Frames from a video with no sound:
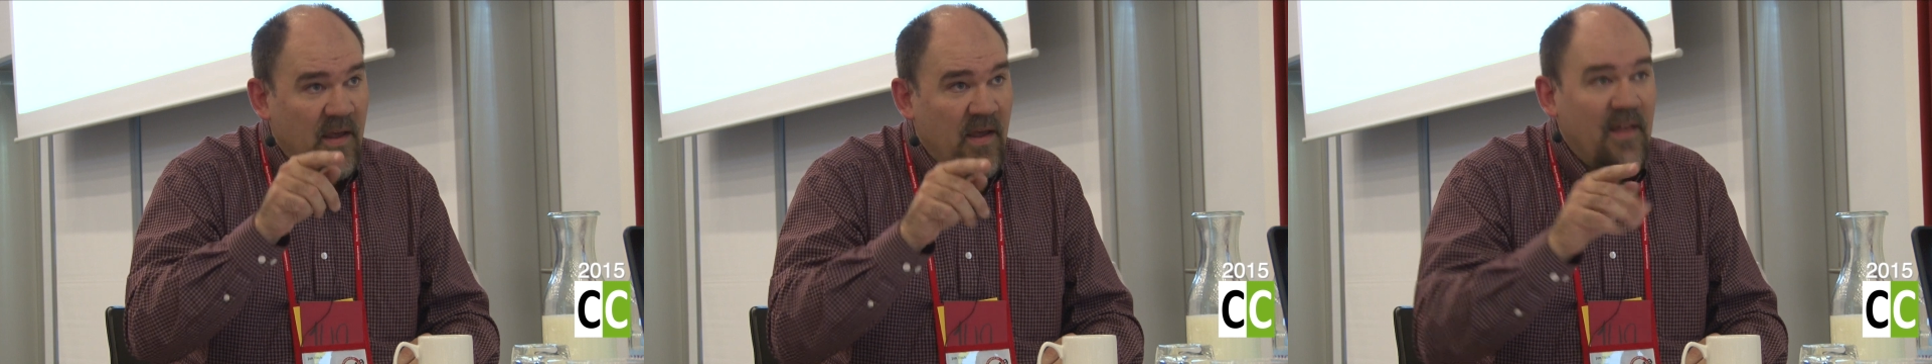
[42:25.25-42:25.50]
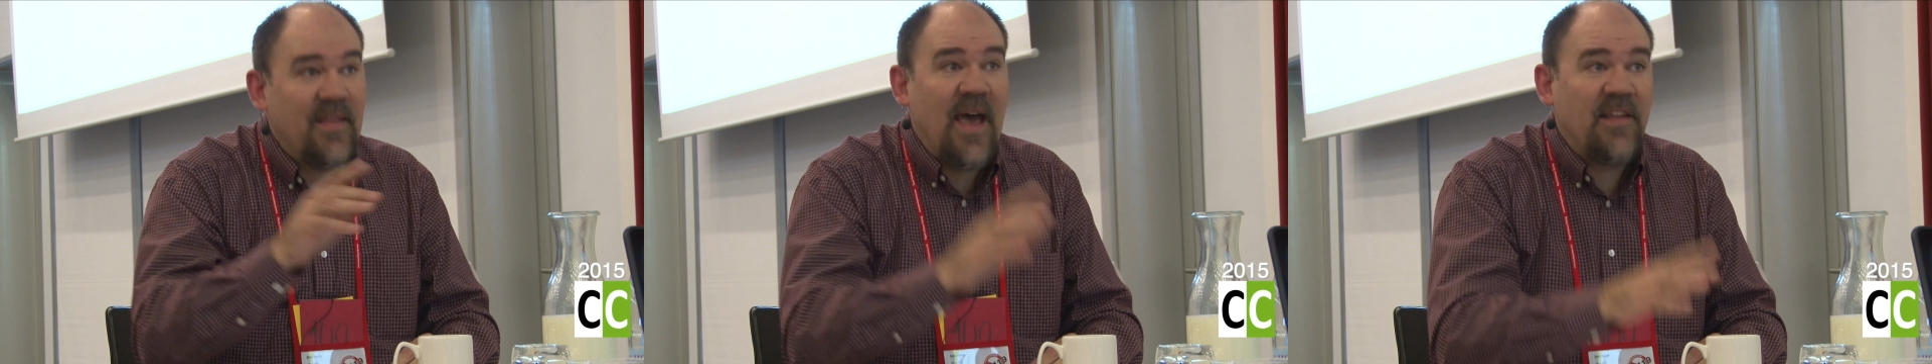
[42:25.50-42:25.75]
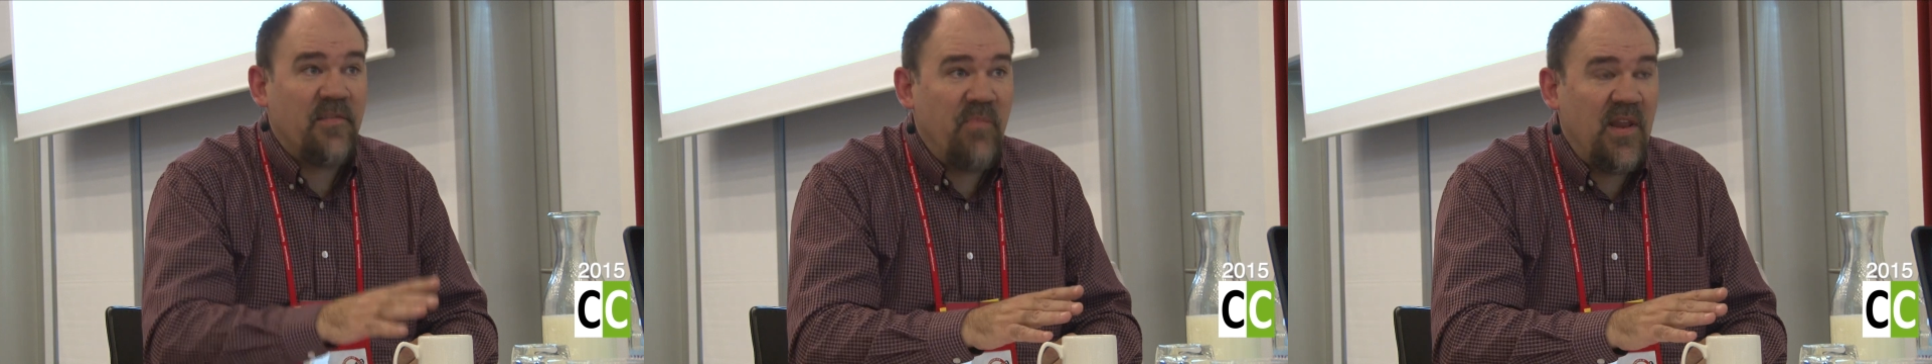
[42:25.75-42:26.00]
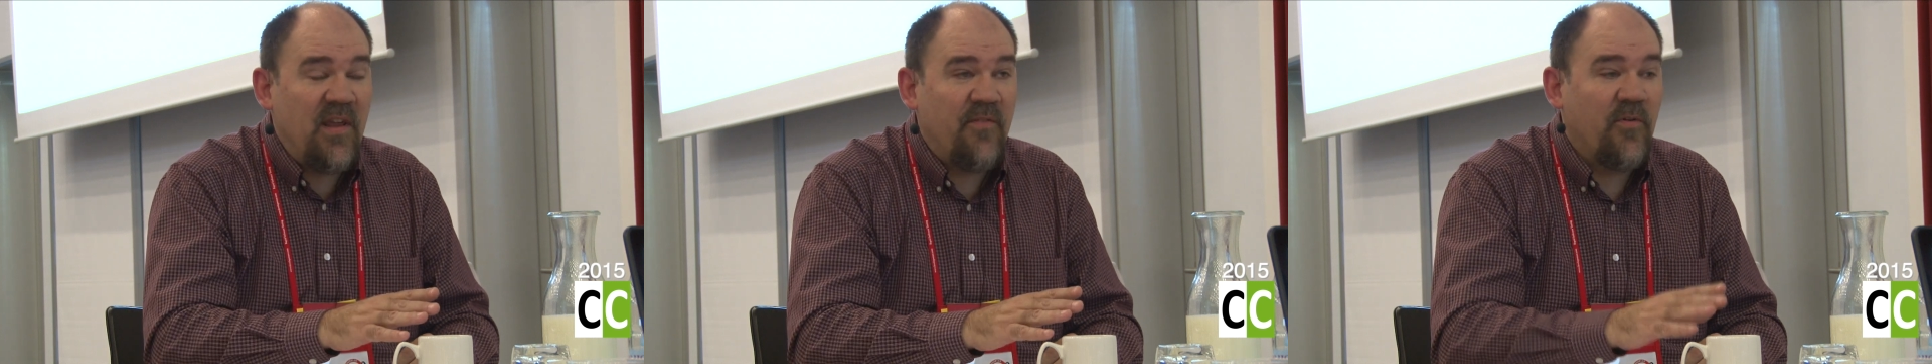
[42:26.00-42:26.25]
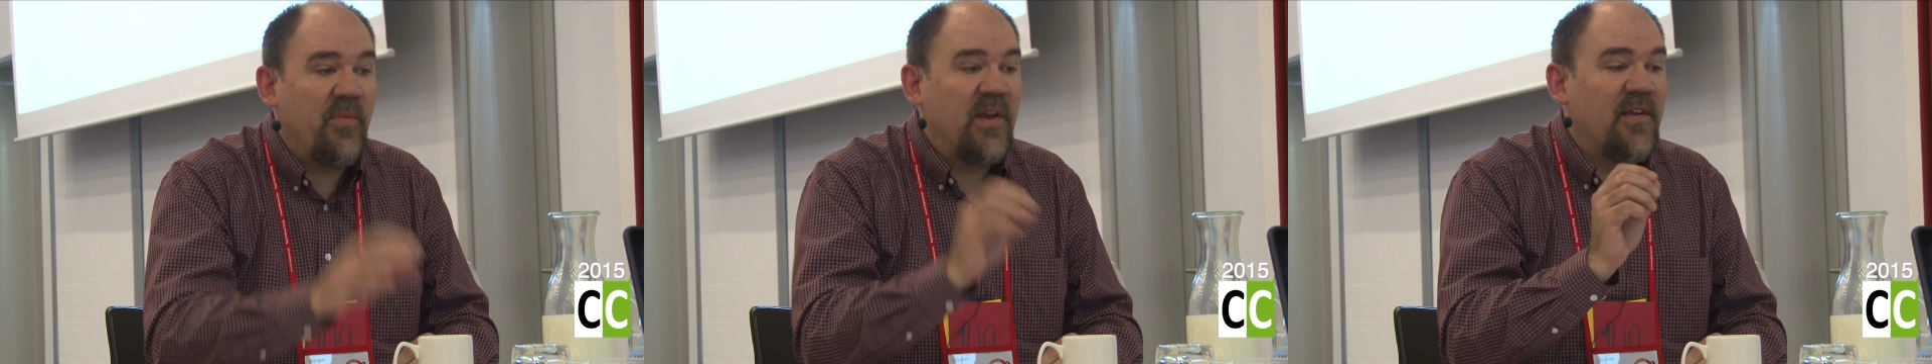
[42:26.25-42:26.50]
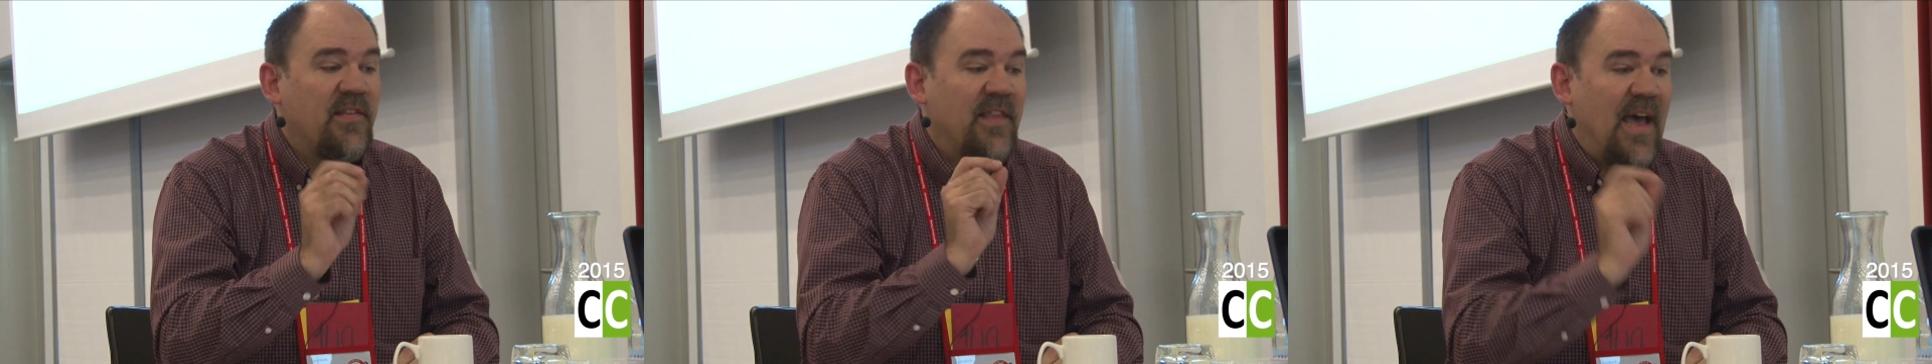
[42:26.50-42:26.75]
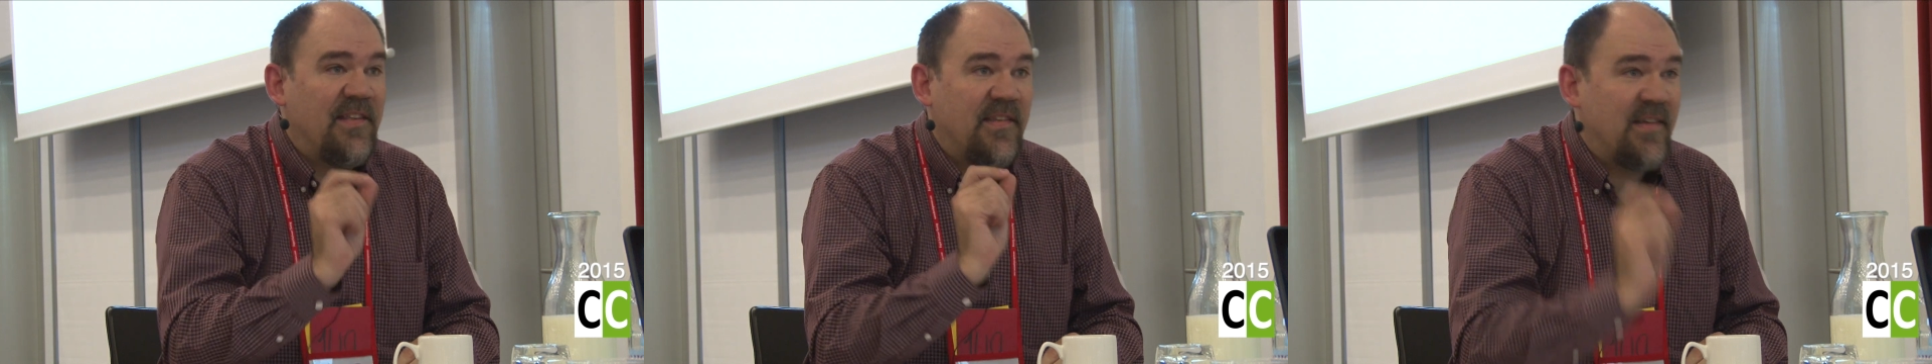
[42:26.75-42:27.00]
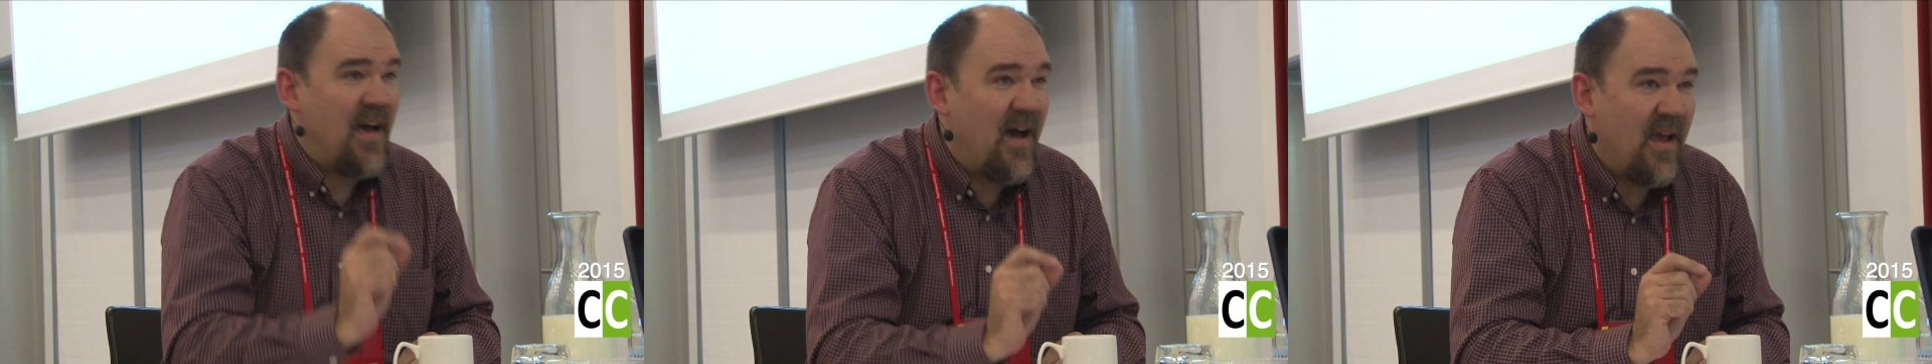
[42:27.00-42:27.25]
Cool. That's meaningful because that's
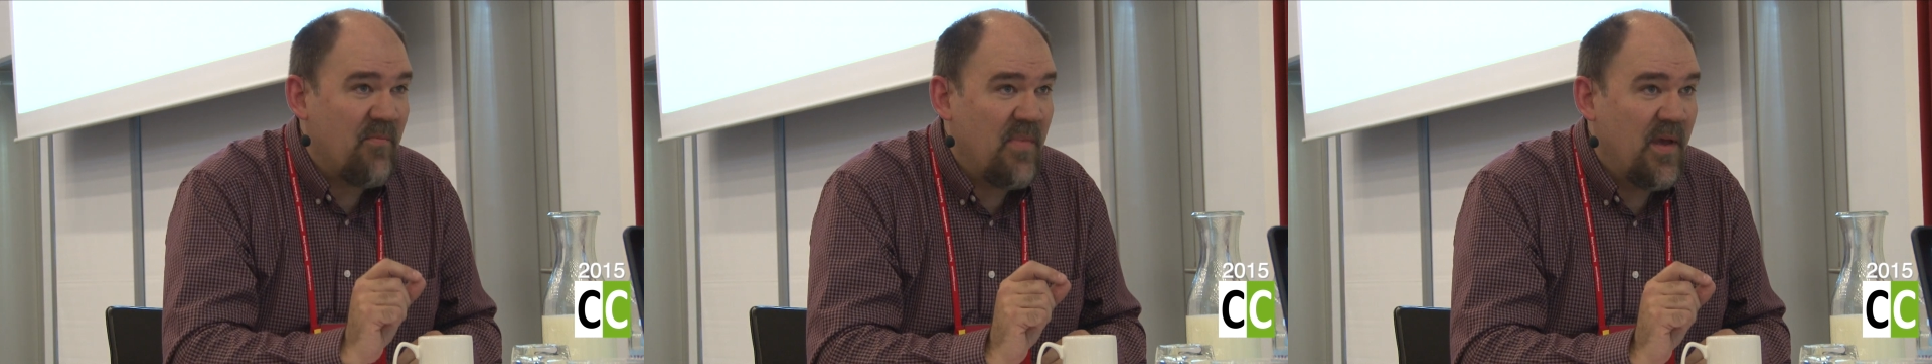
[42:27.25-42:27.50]
time.